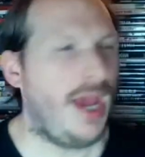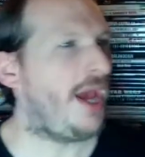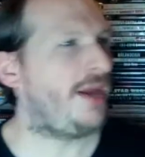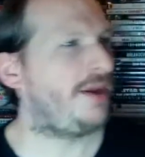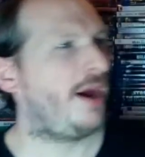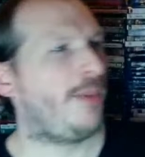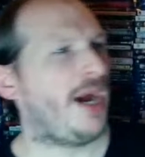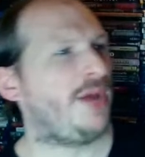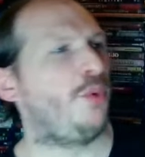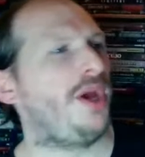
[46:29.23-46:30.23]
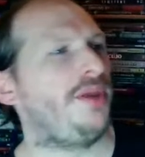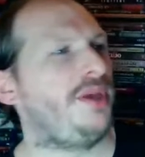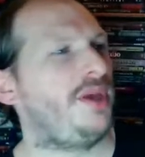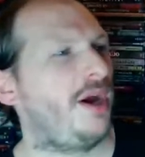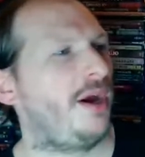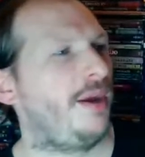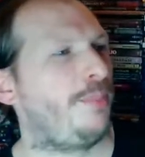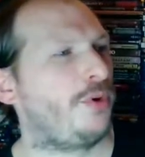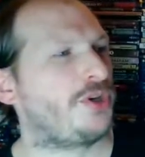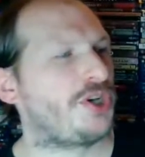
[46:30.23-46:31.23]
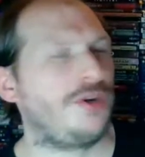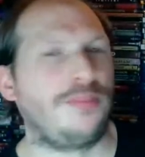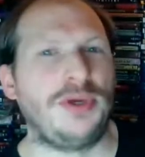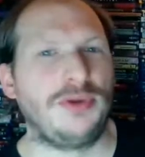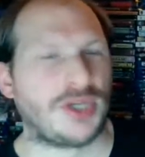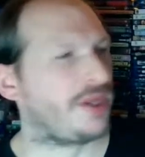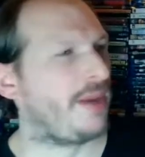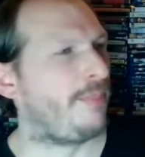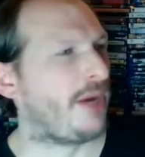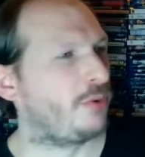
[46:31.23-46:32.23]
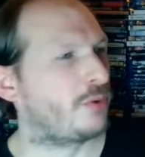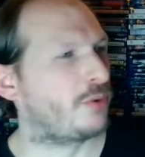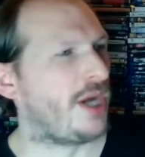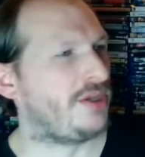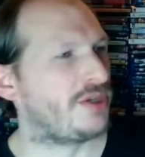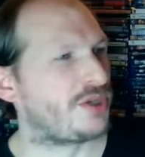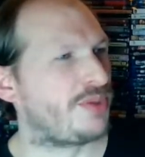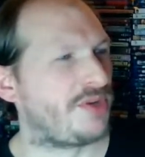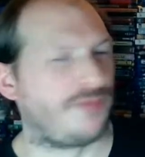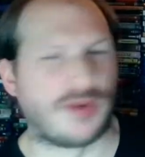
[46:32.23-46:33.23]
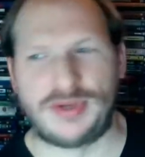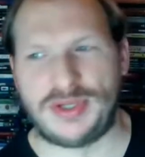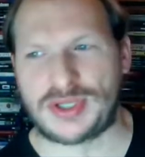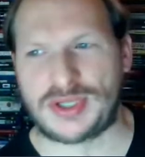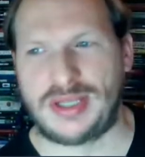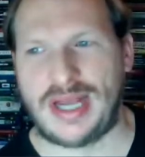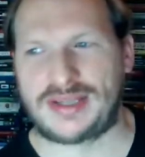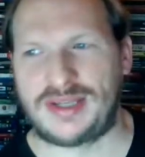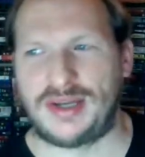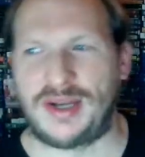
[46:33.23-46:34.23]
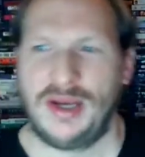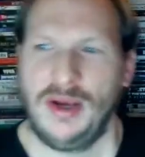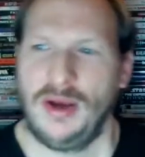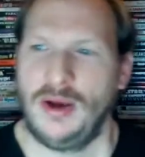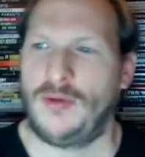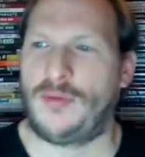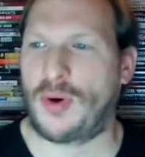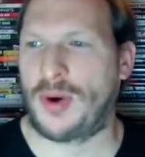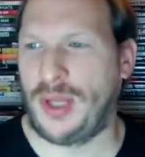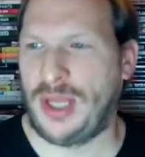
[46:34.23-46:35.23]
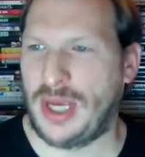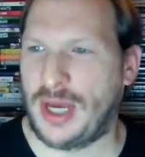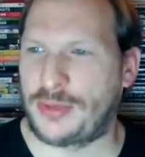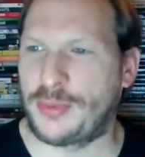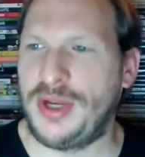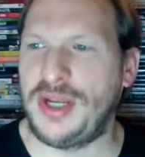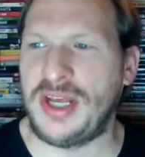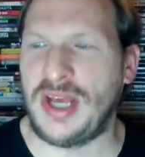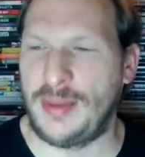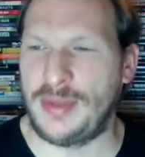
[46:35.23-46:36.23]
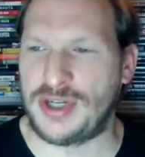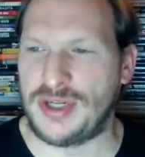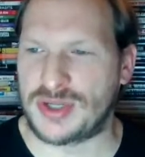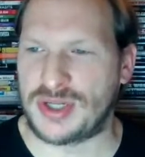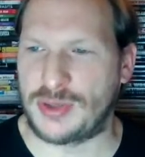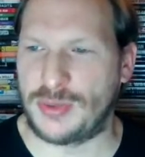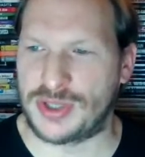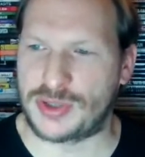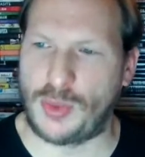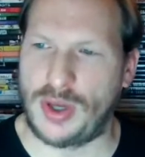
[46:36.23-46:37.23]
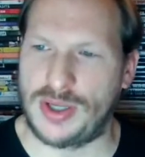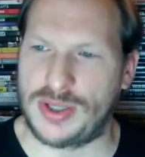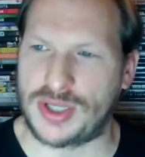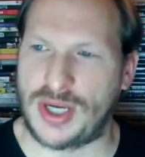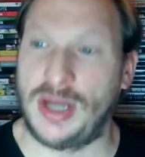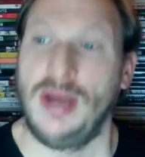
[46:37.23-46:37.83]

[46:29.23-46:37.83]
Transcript: And by the way, the portion of music that Michael Crichton specifically selected for the 3D imaging sequence was